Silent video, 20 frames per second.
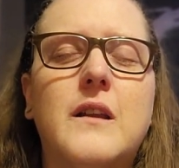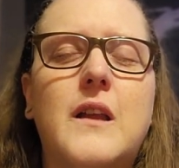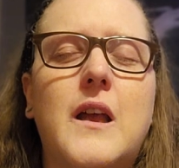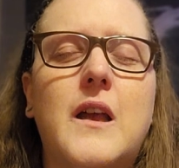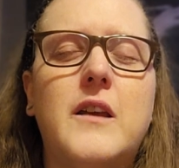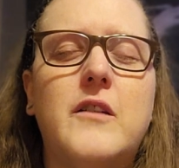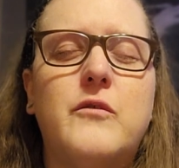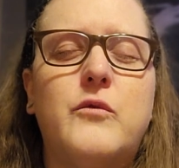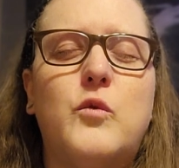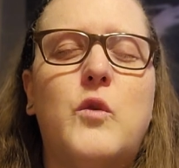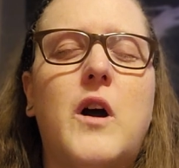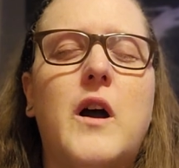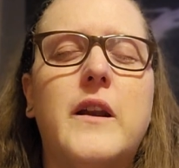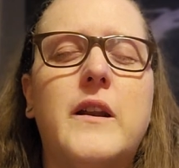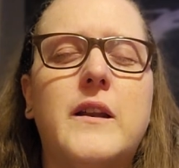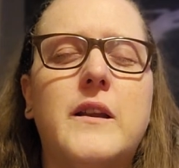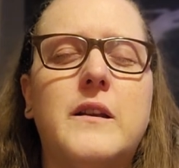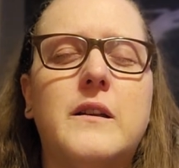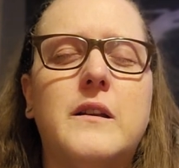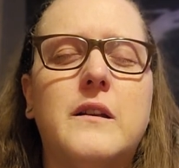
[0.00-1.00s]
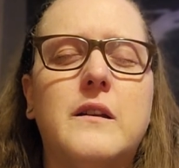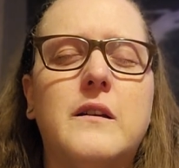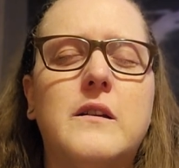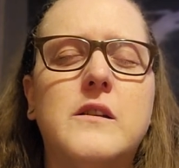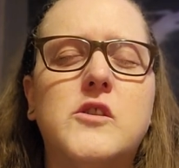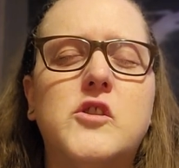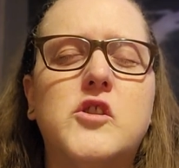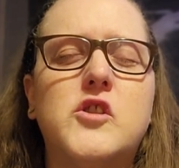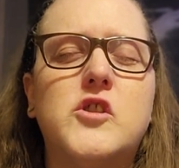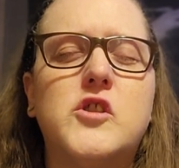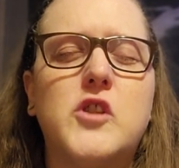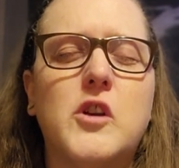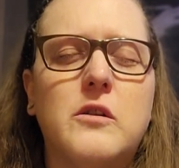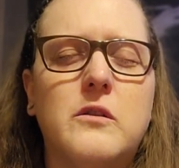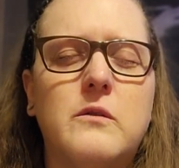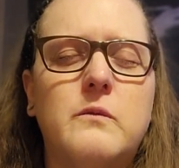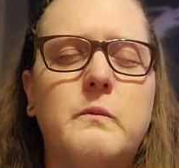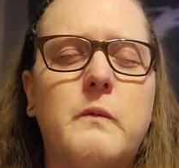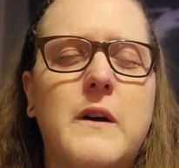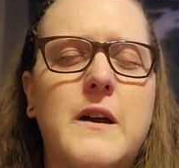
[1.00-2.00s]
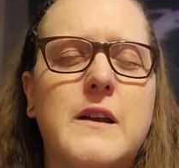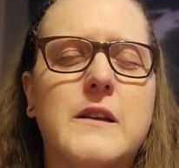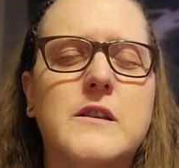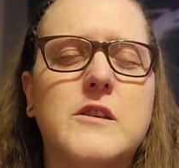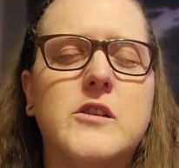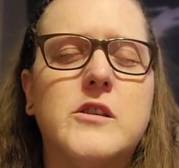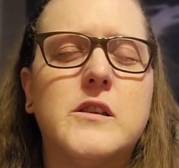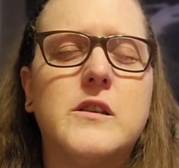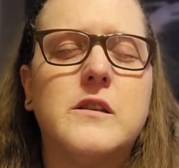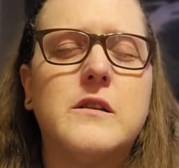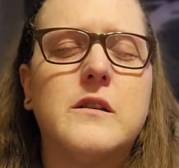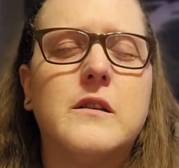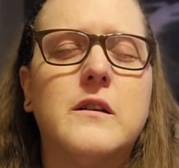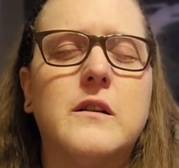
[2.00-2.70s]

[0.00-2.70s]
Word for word: I have wanted so much